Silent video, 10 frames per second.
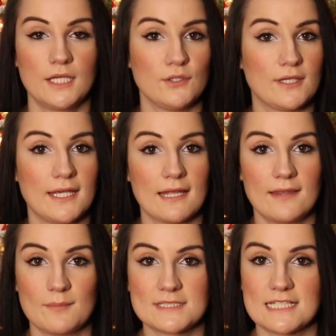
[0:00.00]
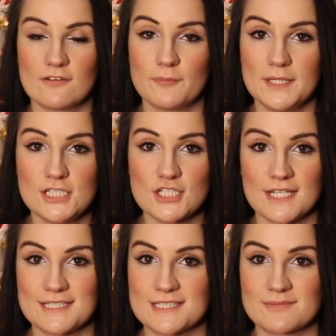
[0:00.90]
You can get them a set of
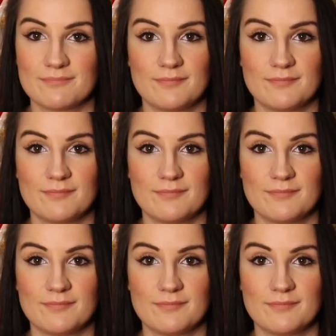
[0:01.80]
PJs.